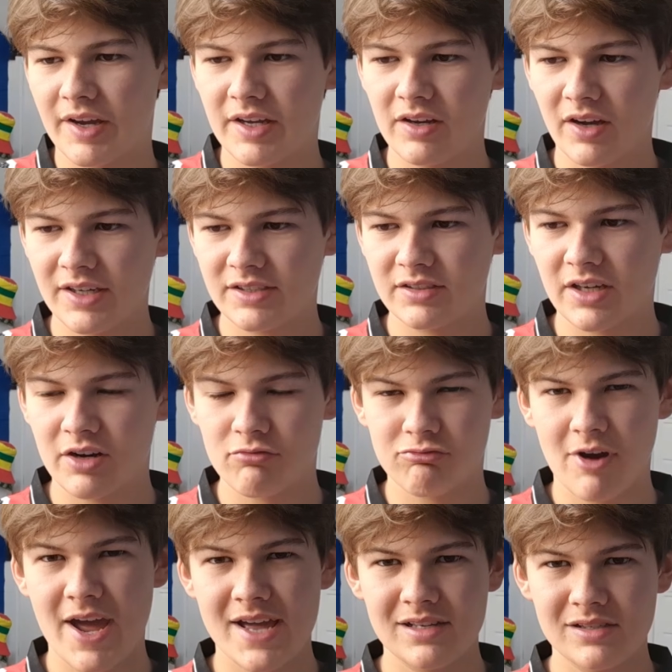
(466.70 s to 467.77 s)
a nice kind of
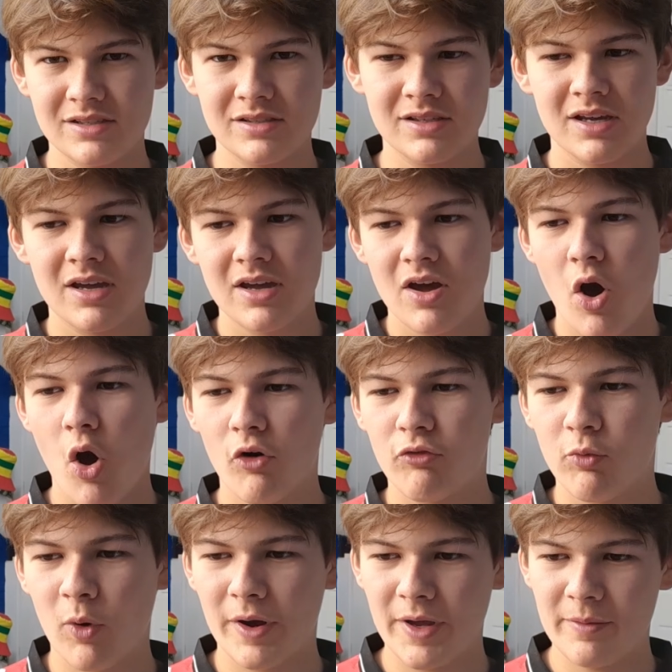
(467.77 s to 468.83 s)
red and
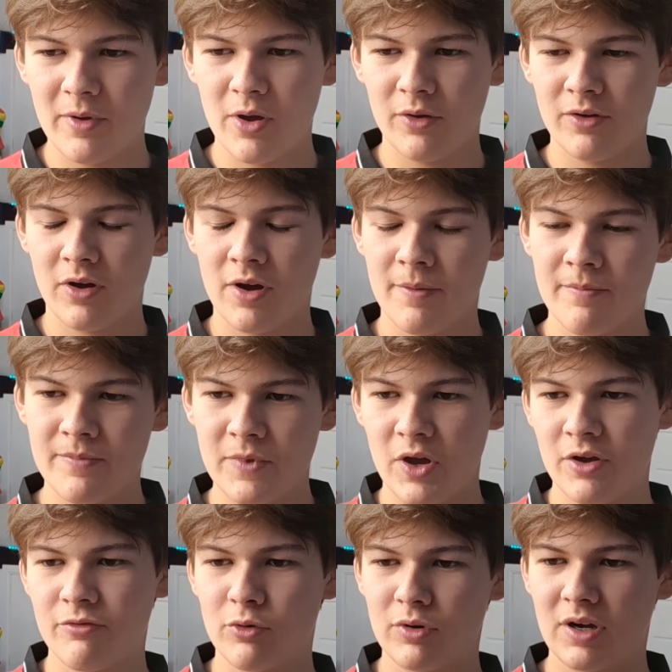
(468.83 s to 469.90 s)
off-white
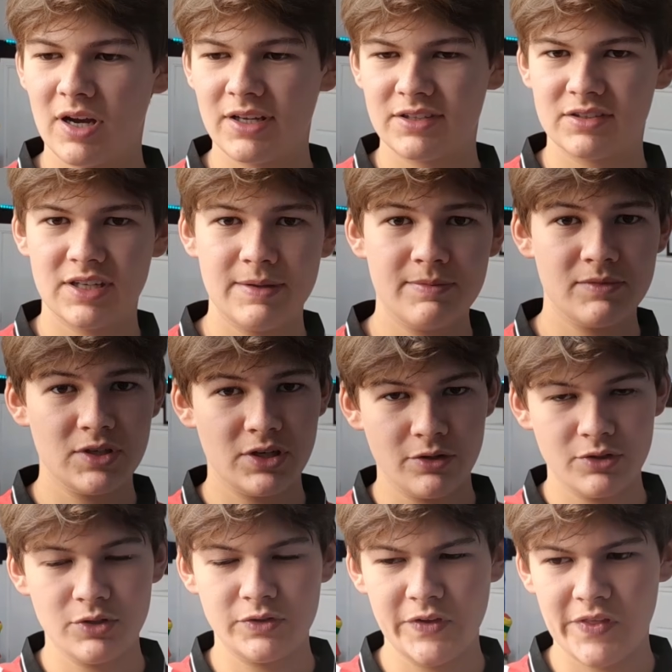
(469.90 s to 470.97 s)
overall colour scheme, you know,
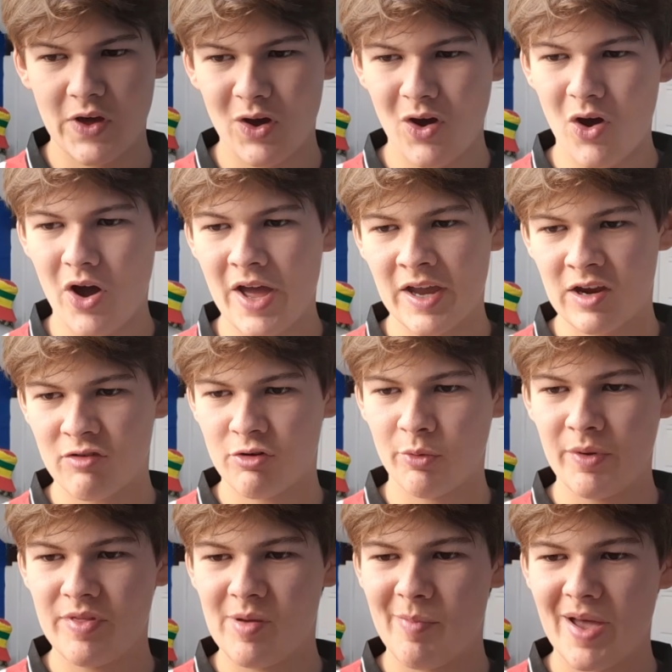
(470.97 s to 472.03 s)
using that ecru
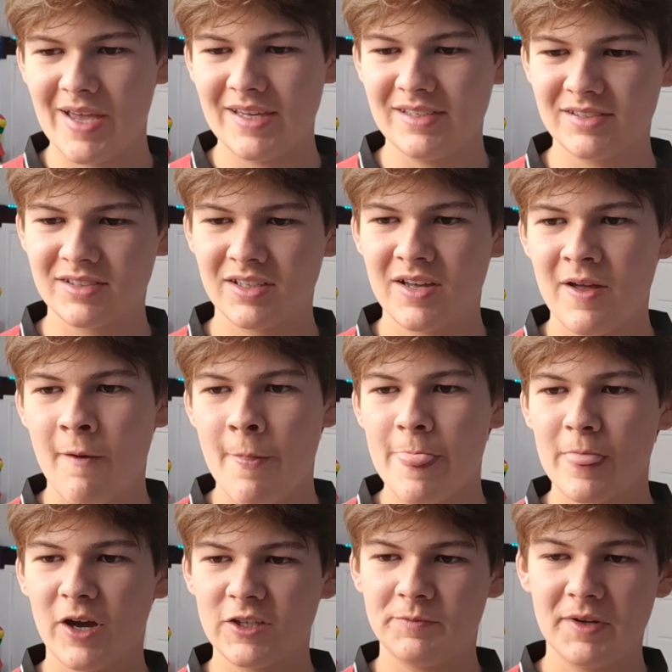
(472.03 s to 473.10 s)
in the base.
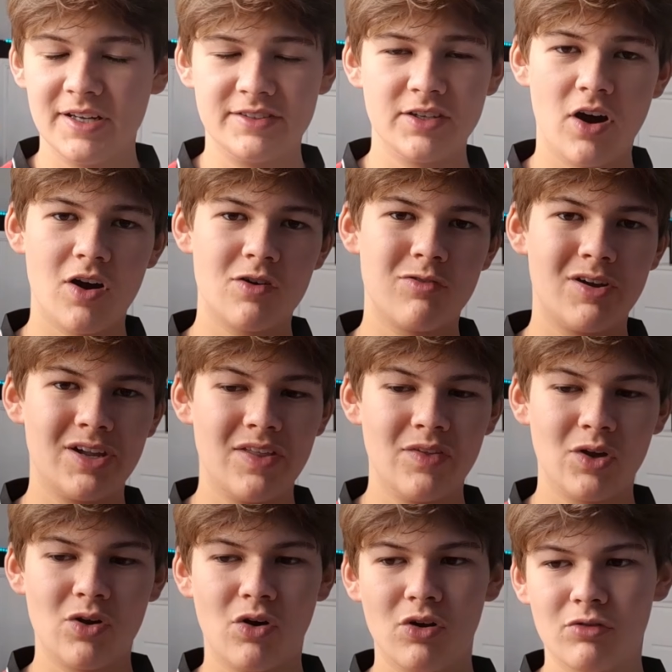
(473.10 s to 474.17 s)
Nice bit of dark red in the
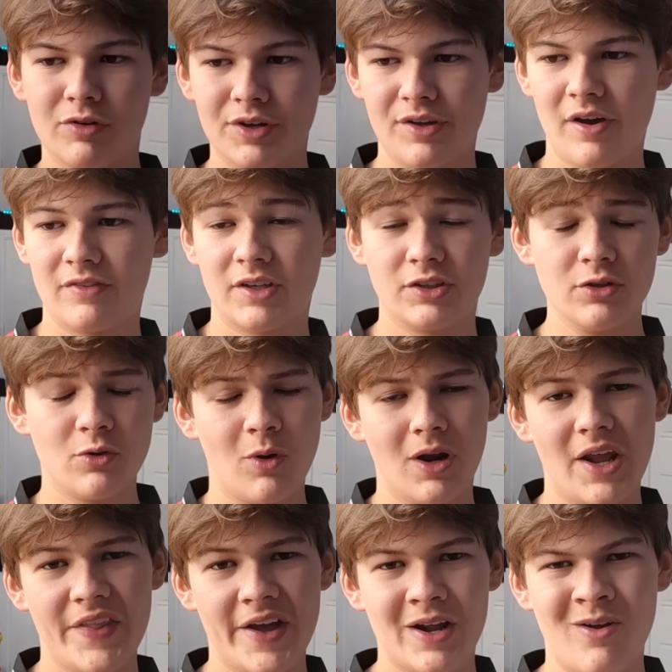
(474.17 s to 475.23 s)
collar and cuffs. I do quite
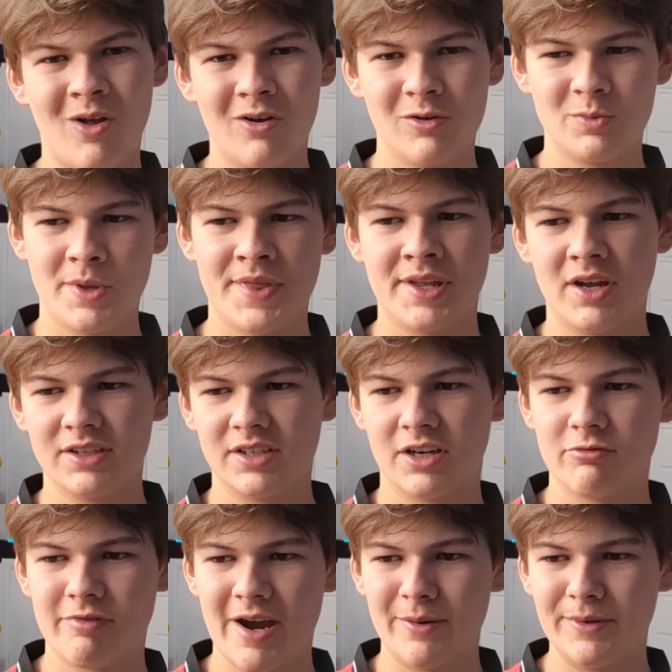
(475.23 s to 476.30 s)
like that collar as well, that nice kind
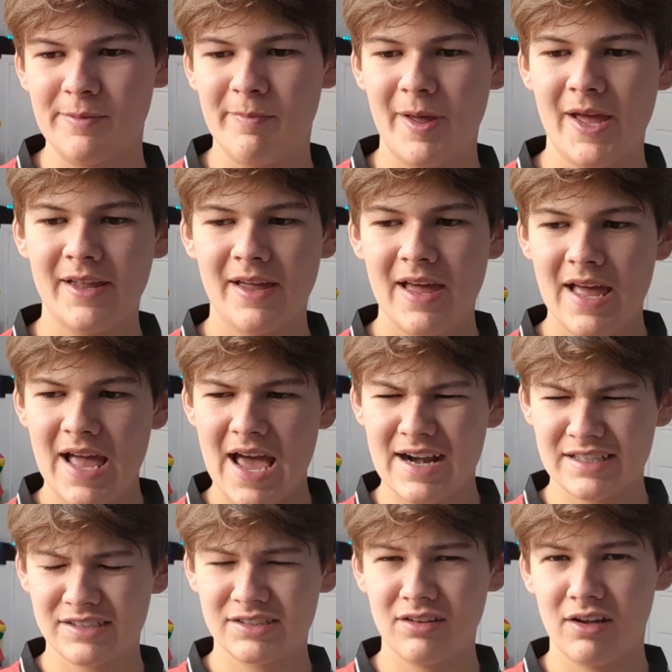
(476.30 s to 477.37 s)
of rounded bit, and
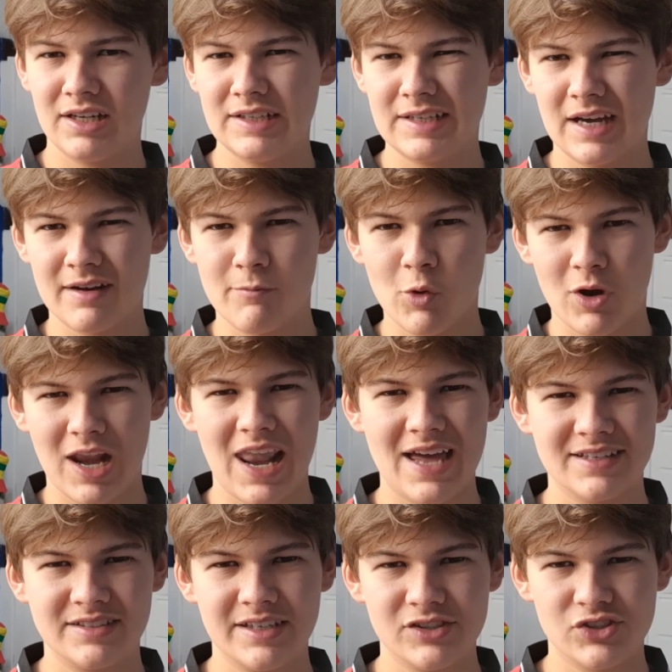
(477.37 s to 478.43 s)
a slightly kind of more
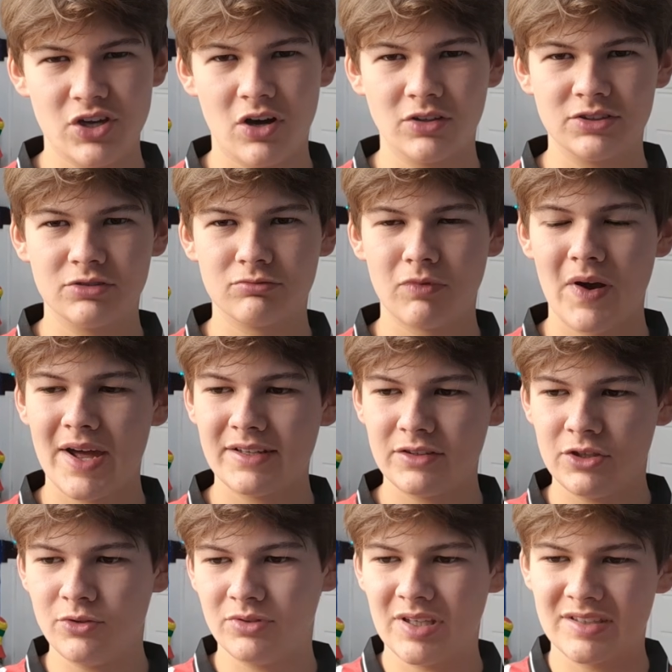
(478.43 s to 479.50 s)
classic Charlton red
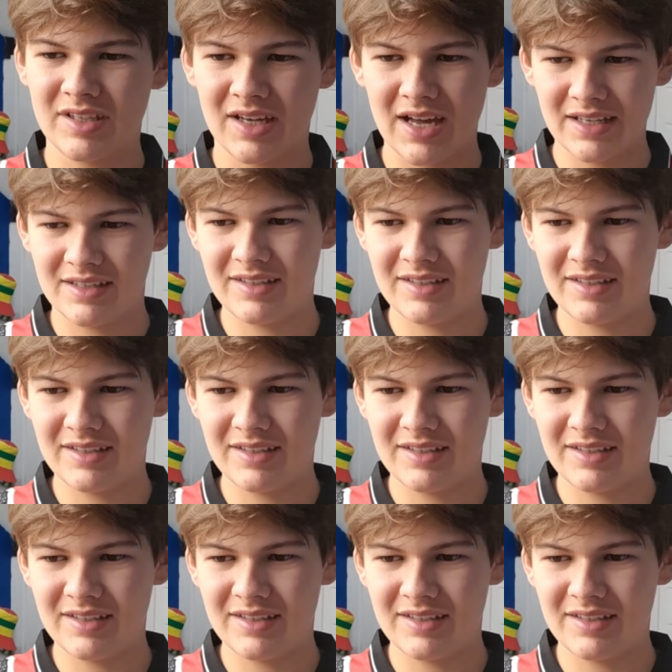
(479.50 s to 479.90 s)
use as a kind of